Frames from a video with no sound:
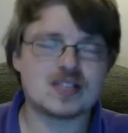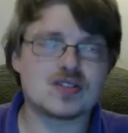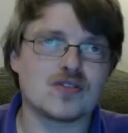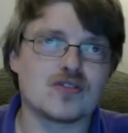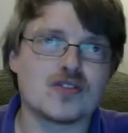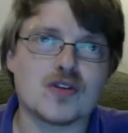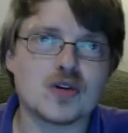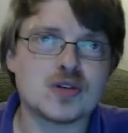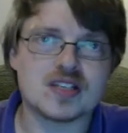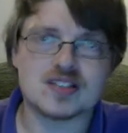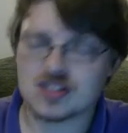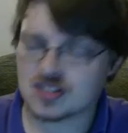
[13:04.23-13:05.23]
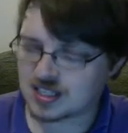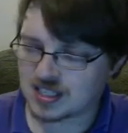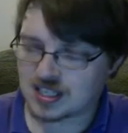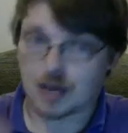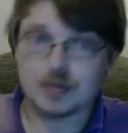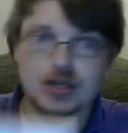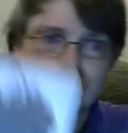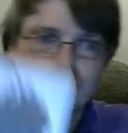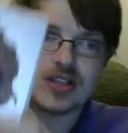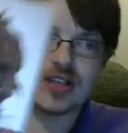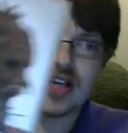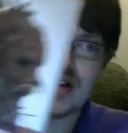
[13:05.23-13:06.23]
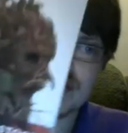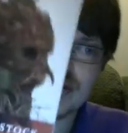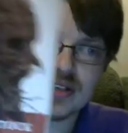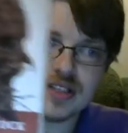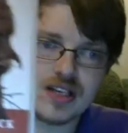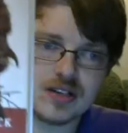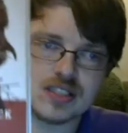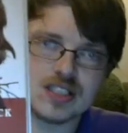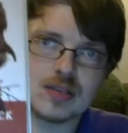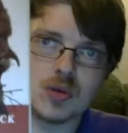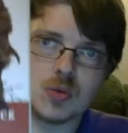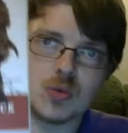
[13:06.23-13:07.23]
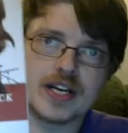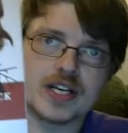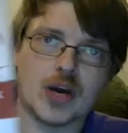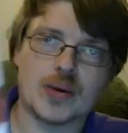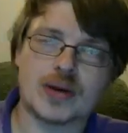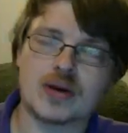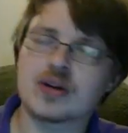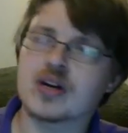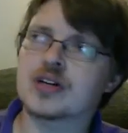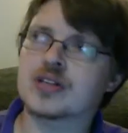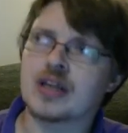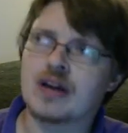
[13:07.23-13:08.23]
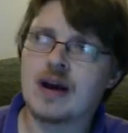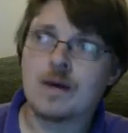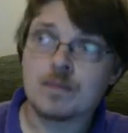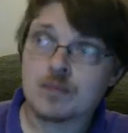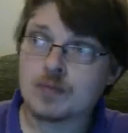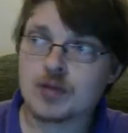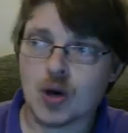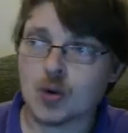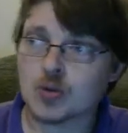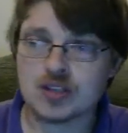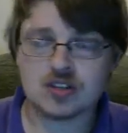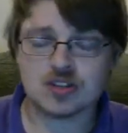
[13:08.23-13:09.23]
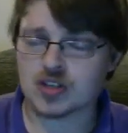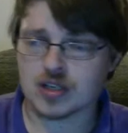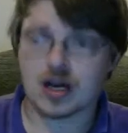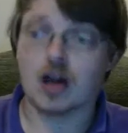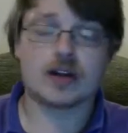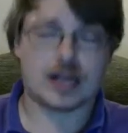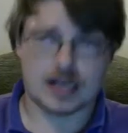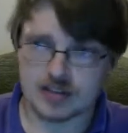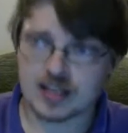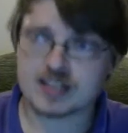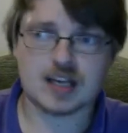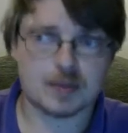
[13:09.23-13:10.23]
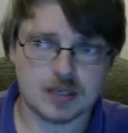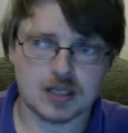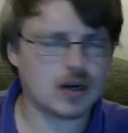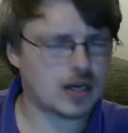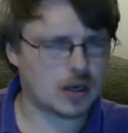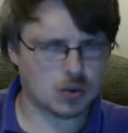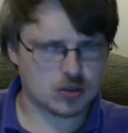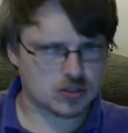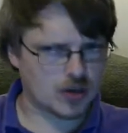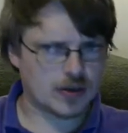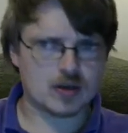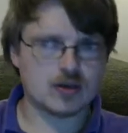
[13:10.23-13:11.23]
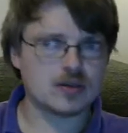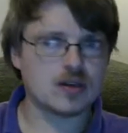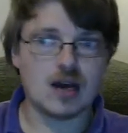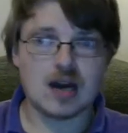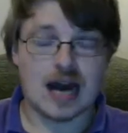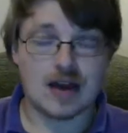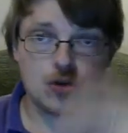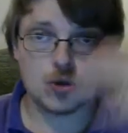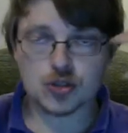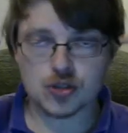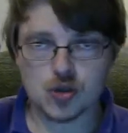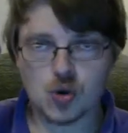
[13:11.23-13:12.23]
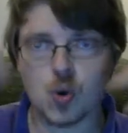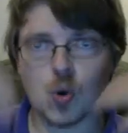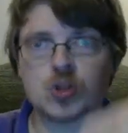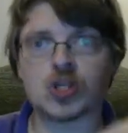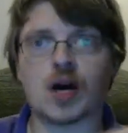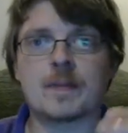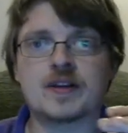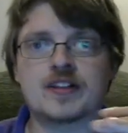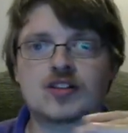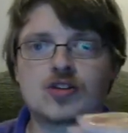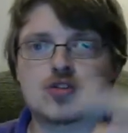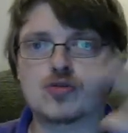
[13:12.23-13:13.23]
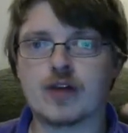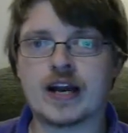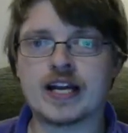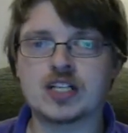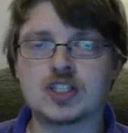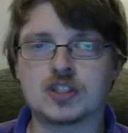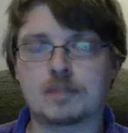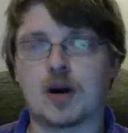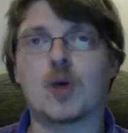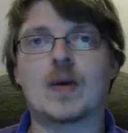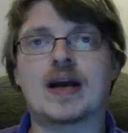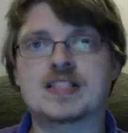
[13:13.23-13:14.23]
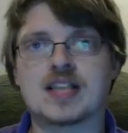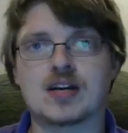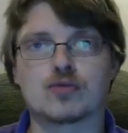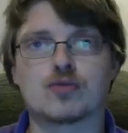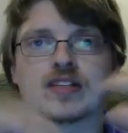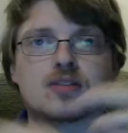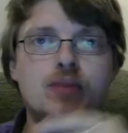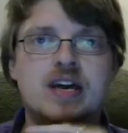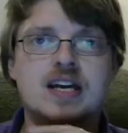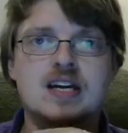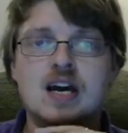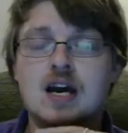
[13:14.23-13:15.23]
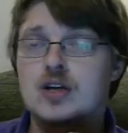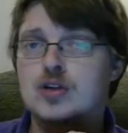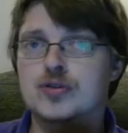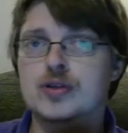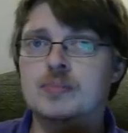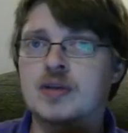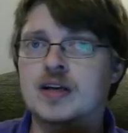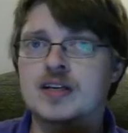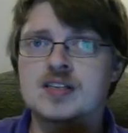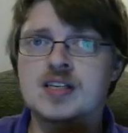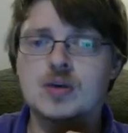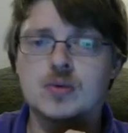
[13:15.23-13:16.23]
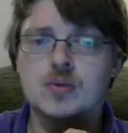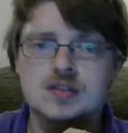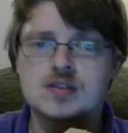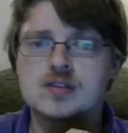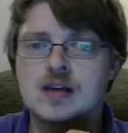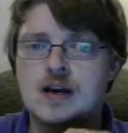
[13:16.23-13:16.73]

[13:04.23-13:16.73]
of Lavondis and just thinking, look at the cover, you can tell there's something weird going on, can't you? But the whole thing's just like, okay, now that's happening, okay, what's going on? And you're just caught up in this strange, poetic, rhythmic, dreamlike sequence.